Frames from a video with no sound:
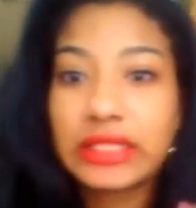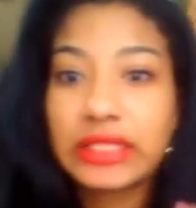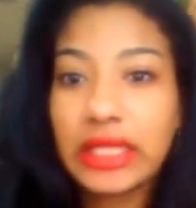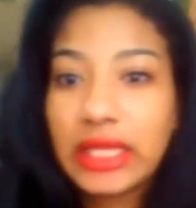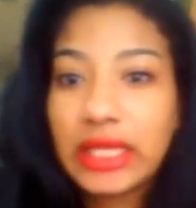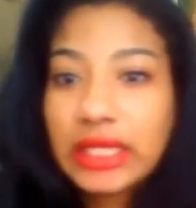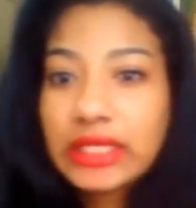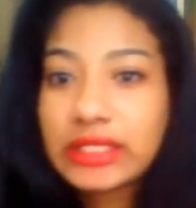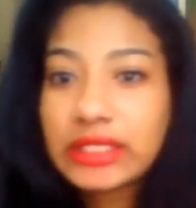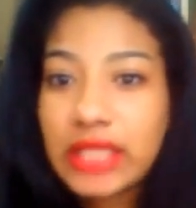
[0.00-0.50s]

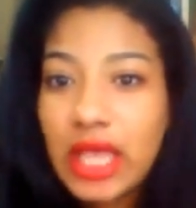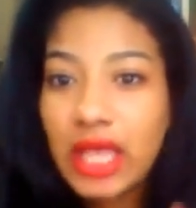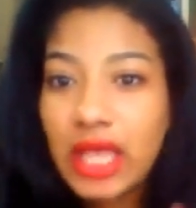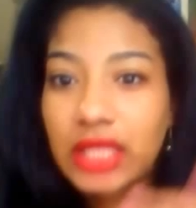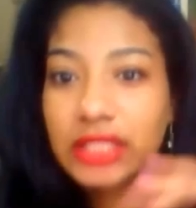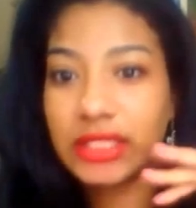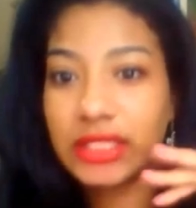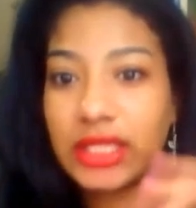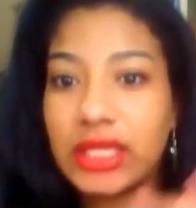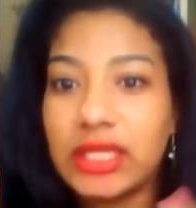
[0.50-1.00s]
Dance,
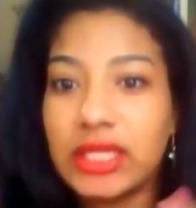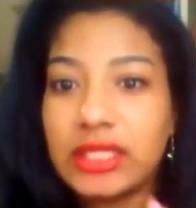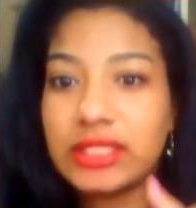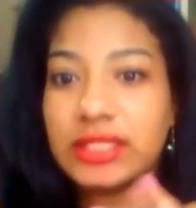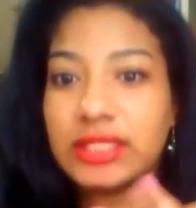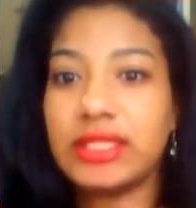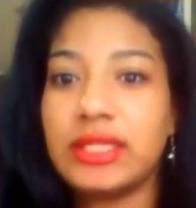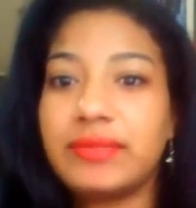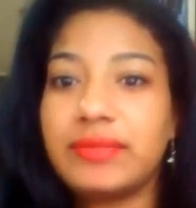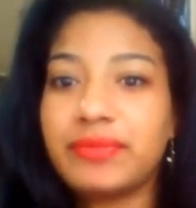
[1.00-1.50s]
dance,
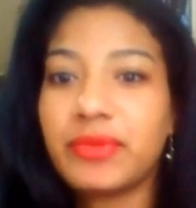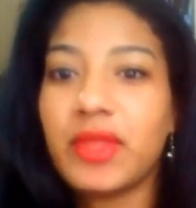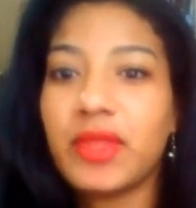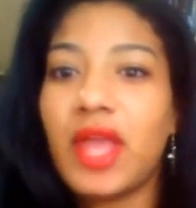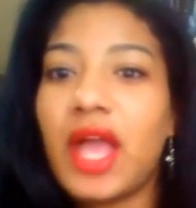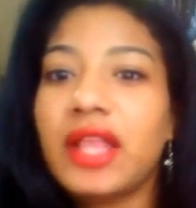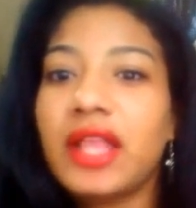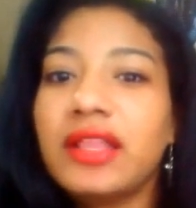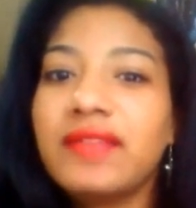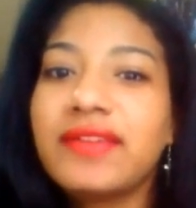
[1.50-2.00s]
dance.
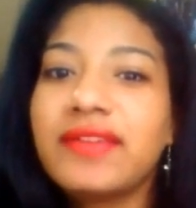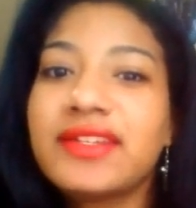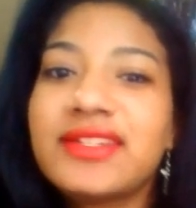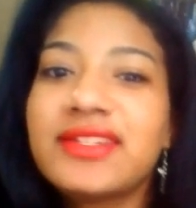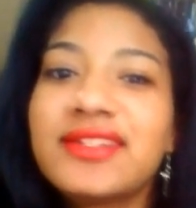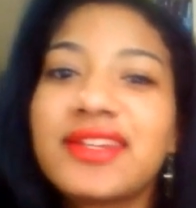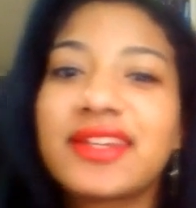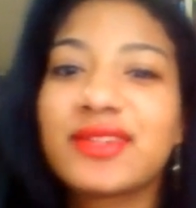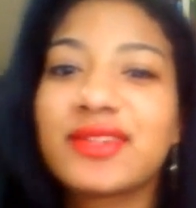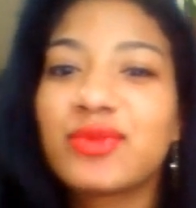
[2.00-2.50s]
I love how
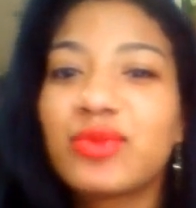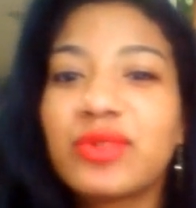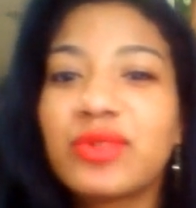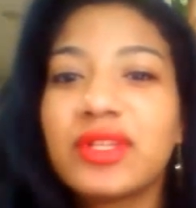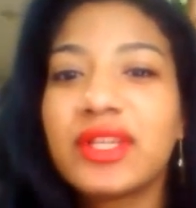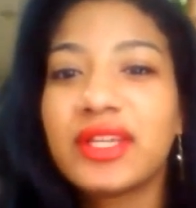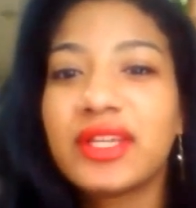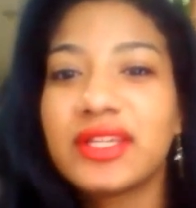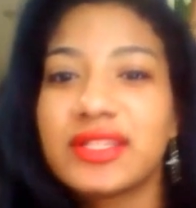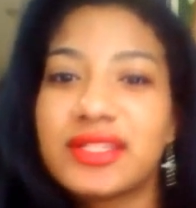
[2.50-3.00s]
GD is
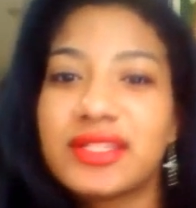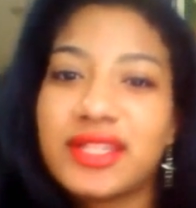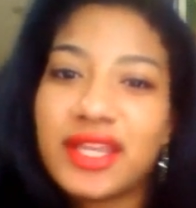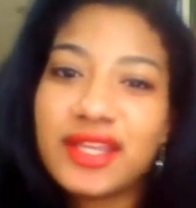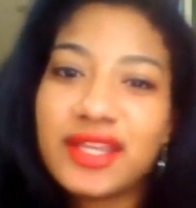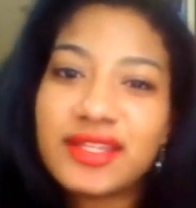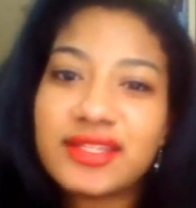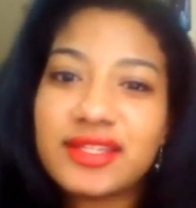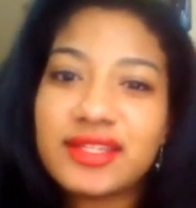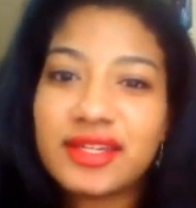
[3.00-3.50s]
really getting his
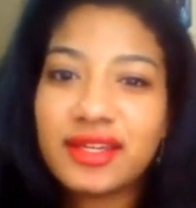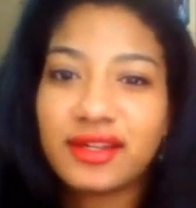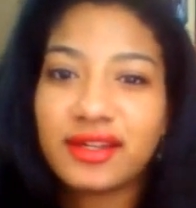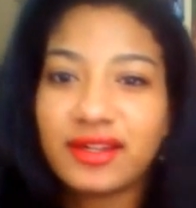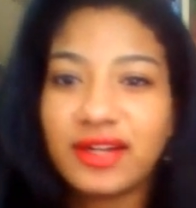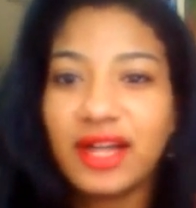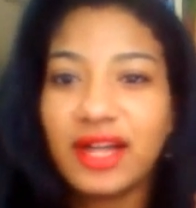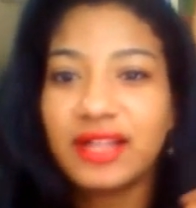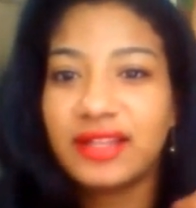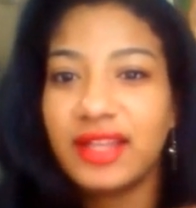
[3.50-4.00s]
dancing
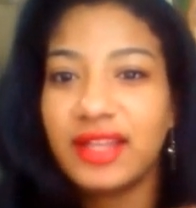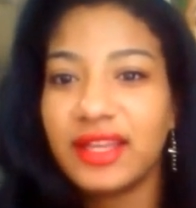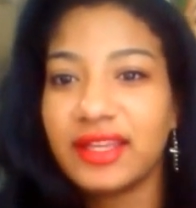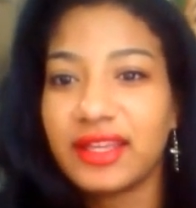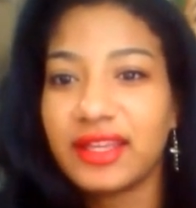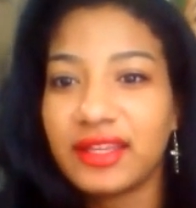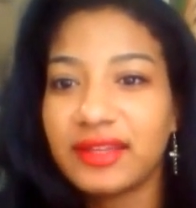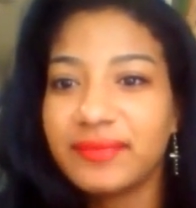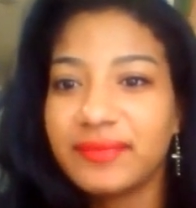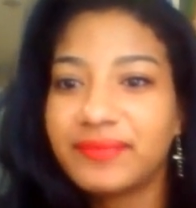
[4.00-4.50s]
out. I
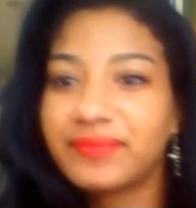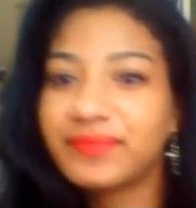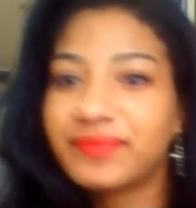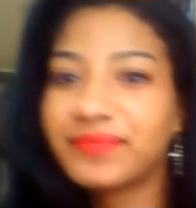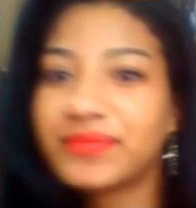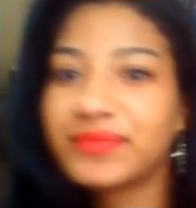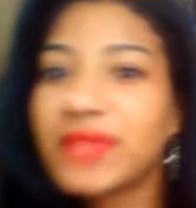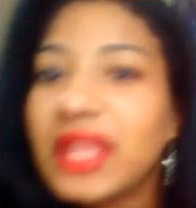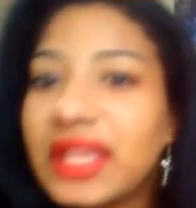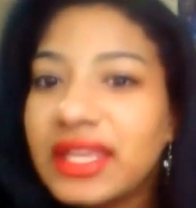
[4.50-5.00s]
like it.
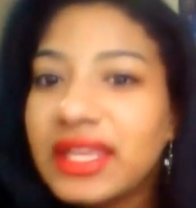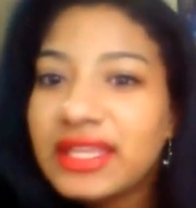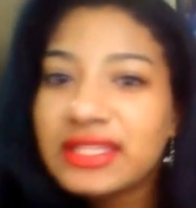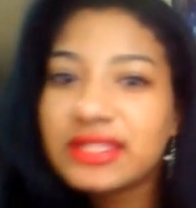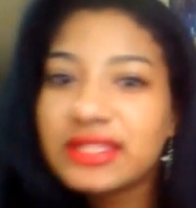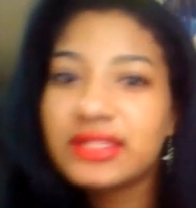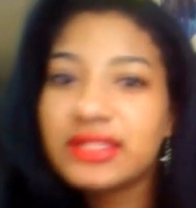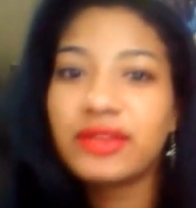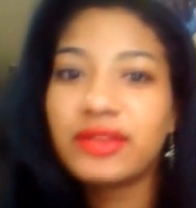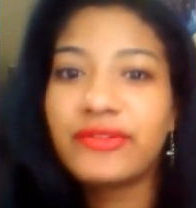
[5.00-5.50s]

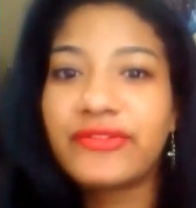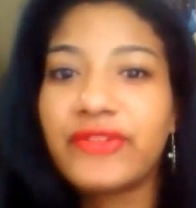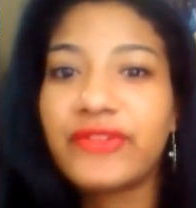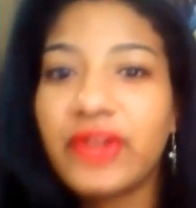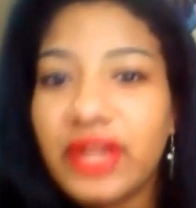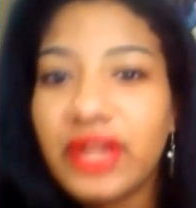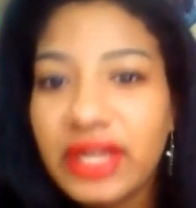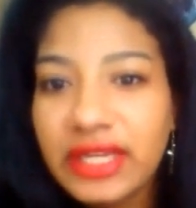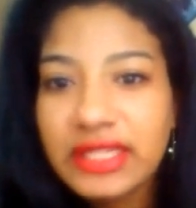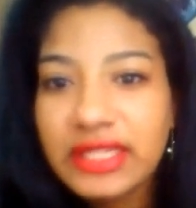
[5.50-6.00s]
It's
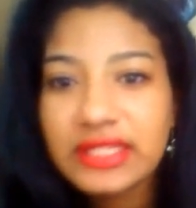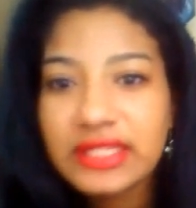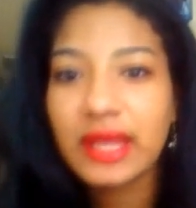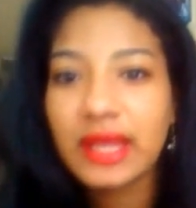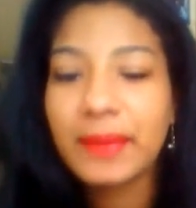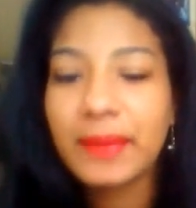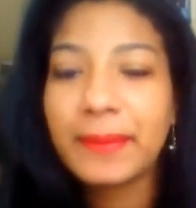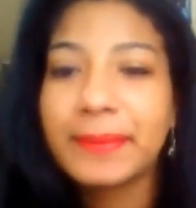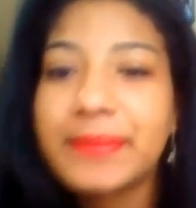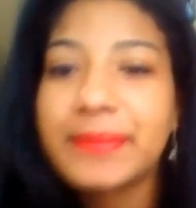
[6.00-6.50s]
different. It's
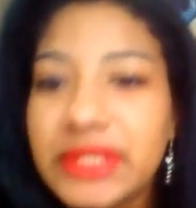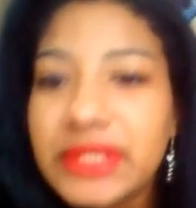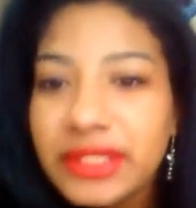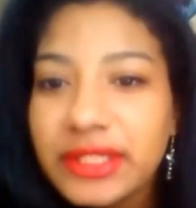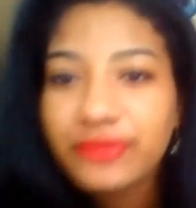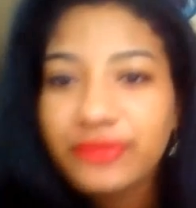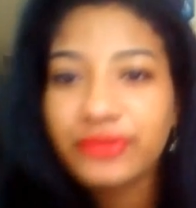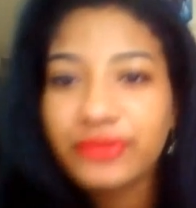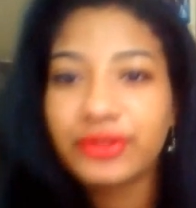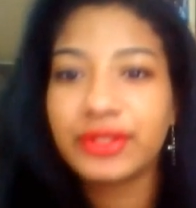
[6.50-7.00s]
something
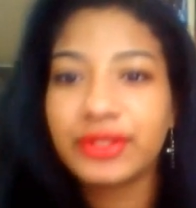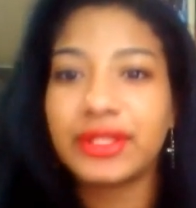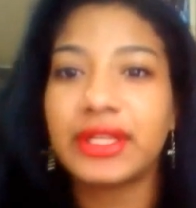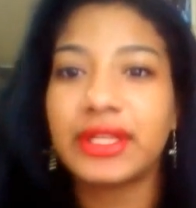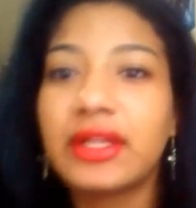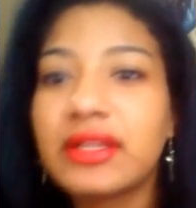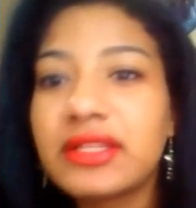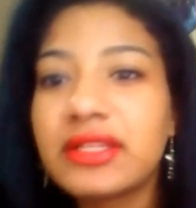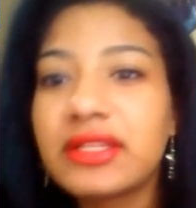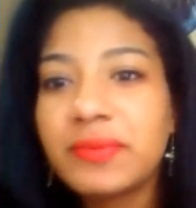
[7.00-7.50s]
different than
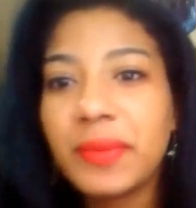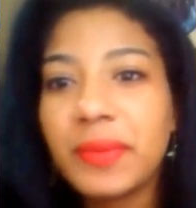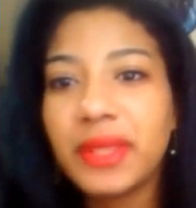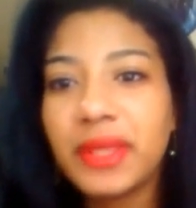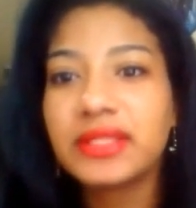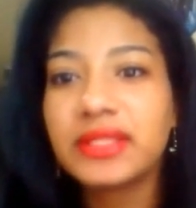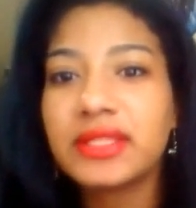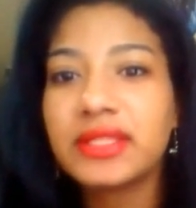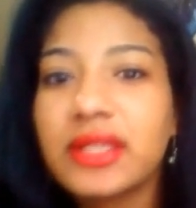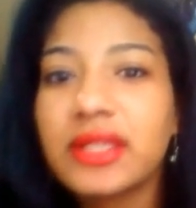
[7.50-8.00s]
I
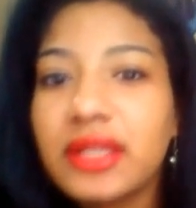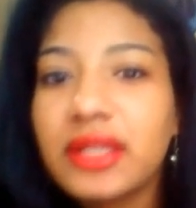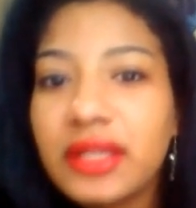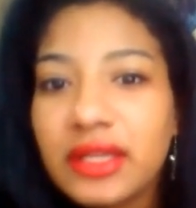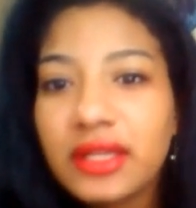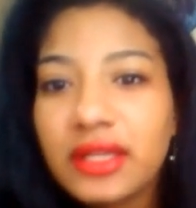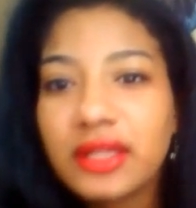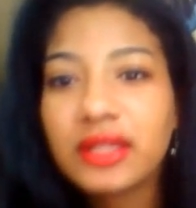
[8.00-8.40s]
expected.